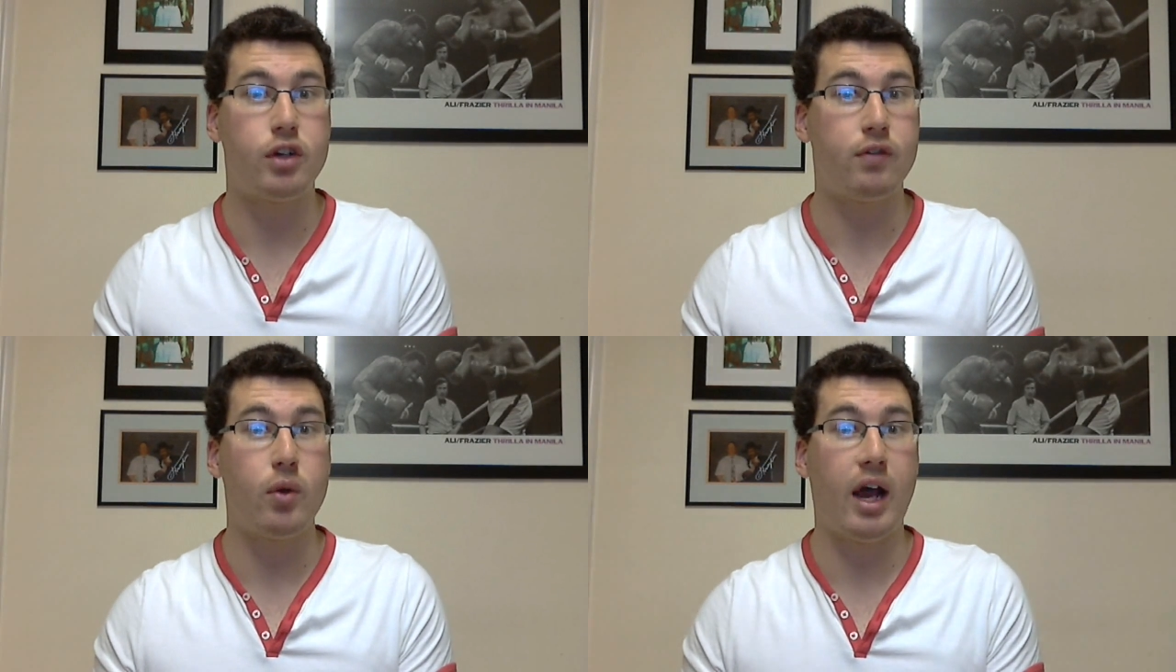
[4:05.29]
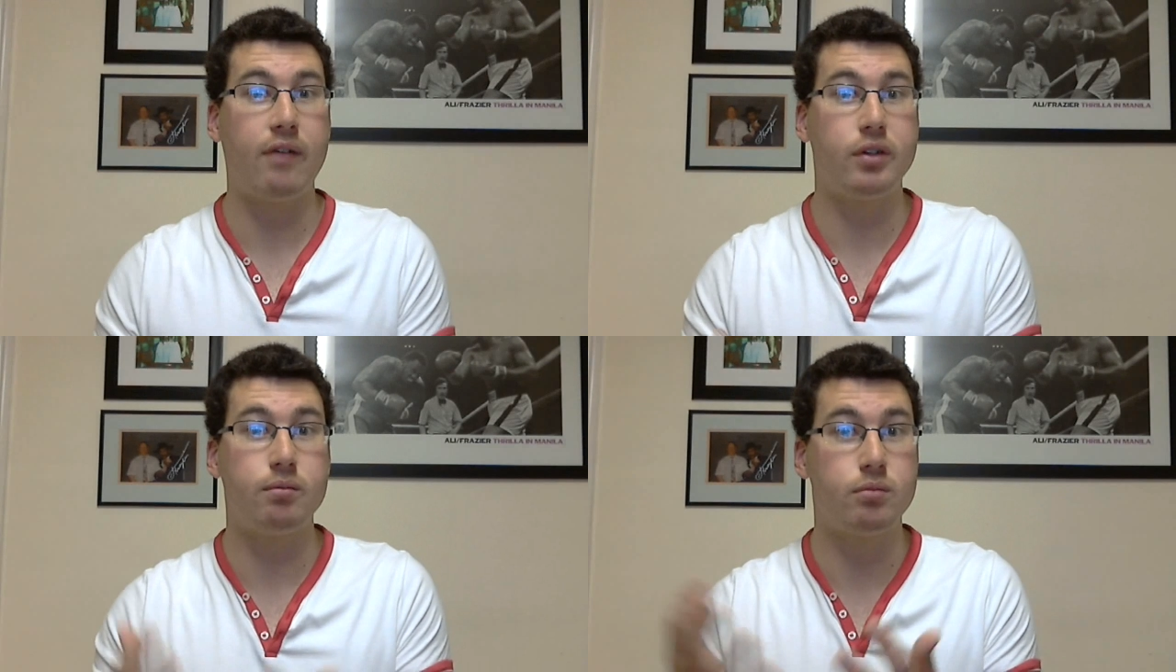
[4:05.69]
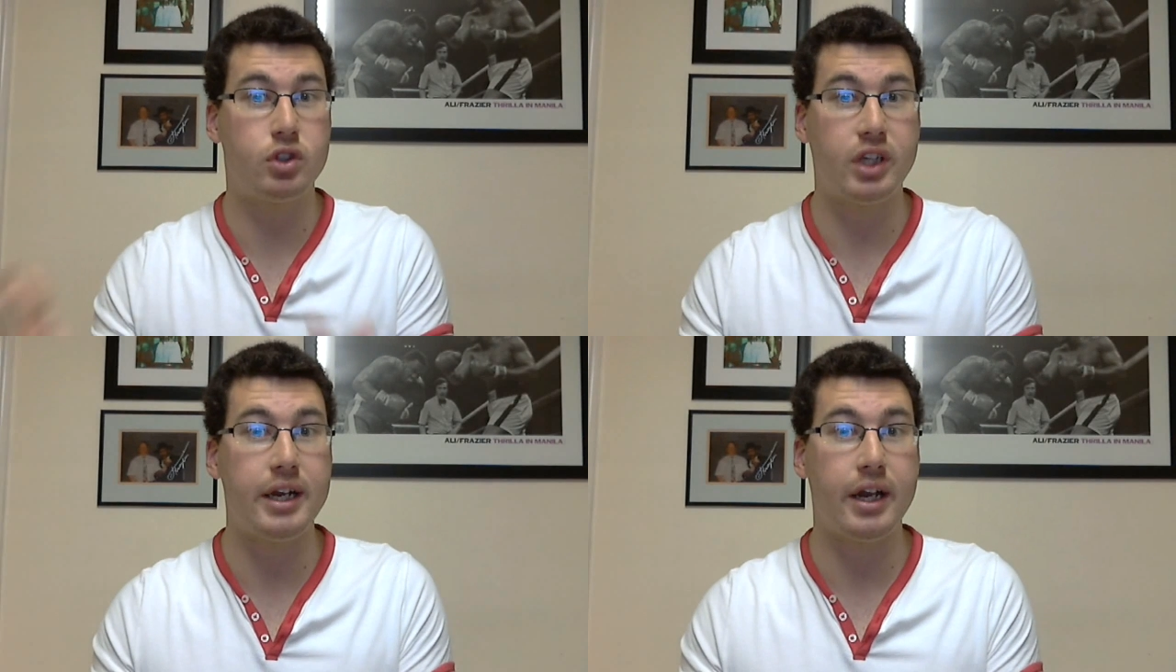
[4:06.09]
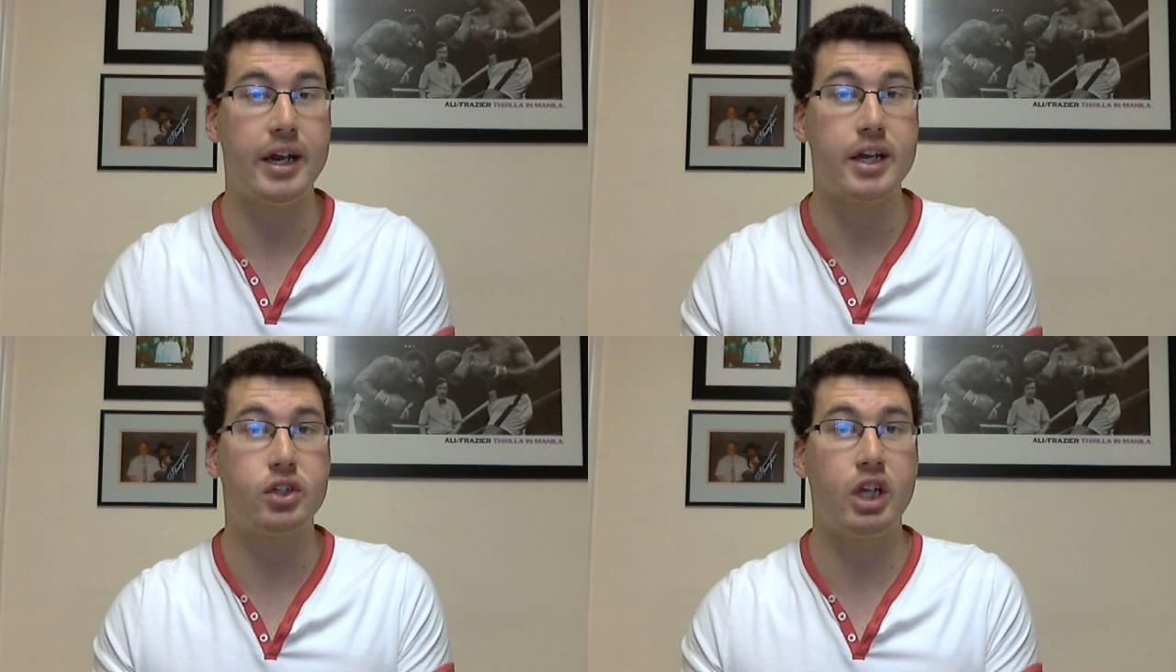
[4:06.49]
if you haven't seen
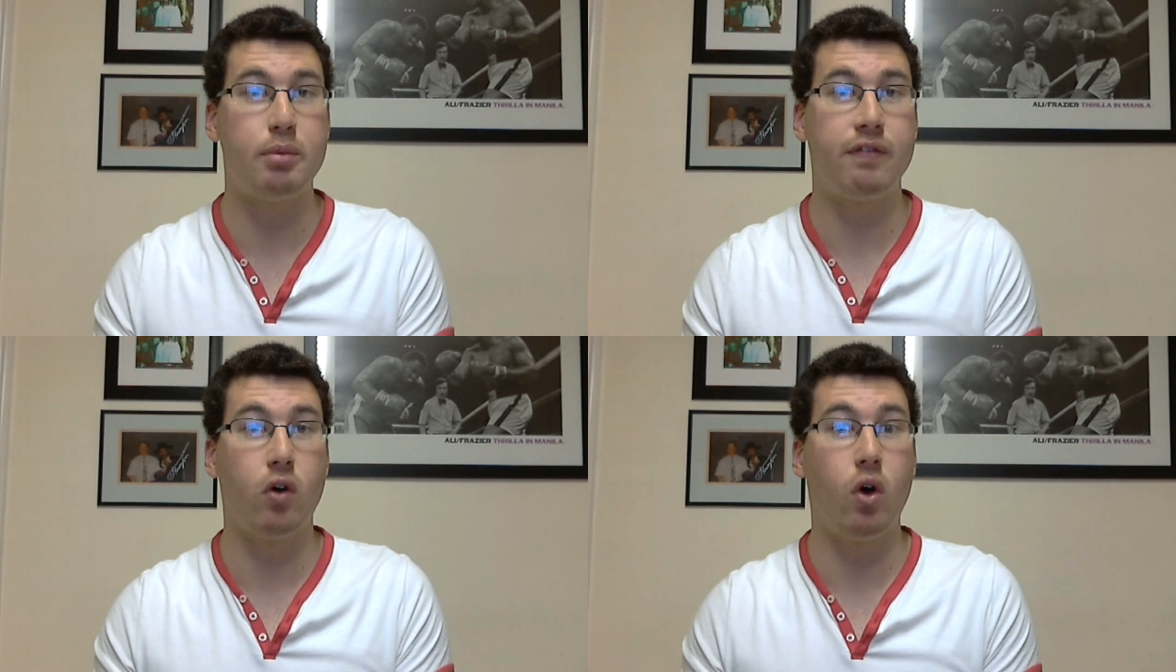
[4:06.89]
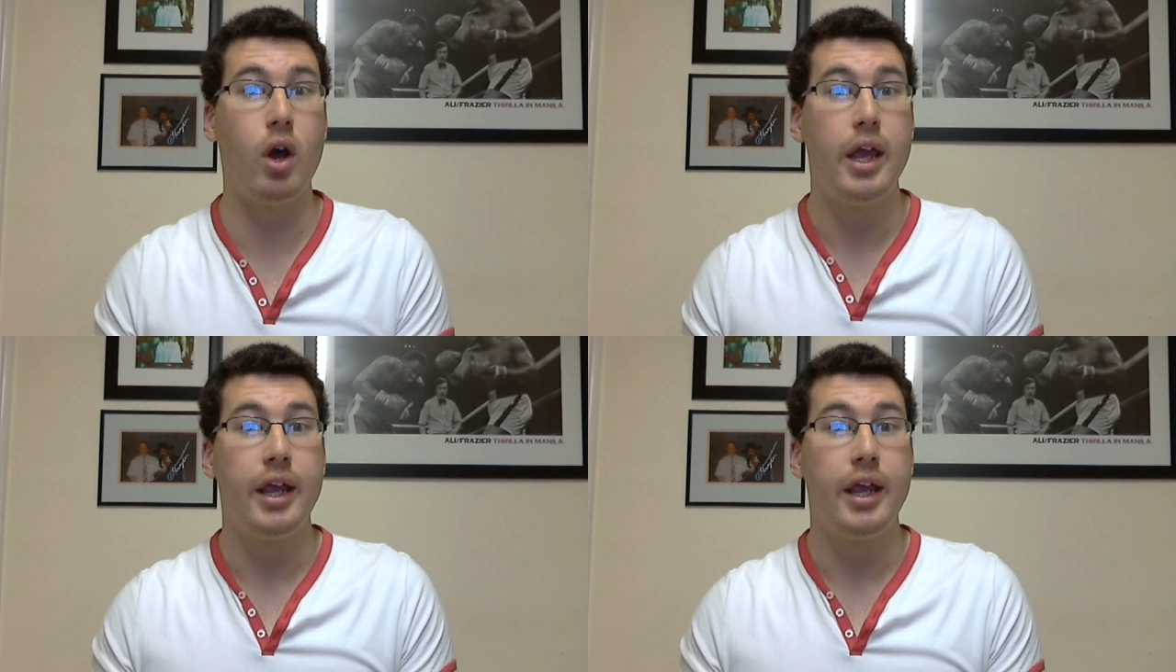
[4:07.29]
NXT before,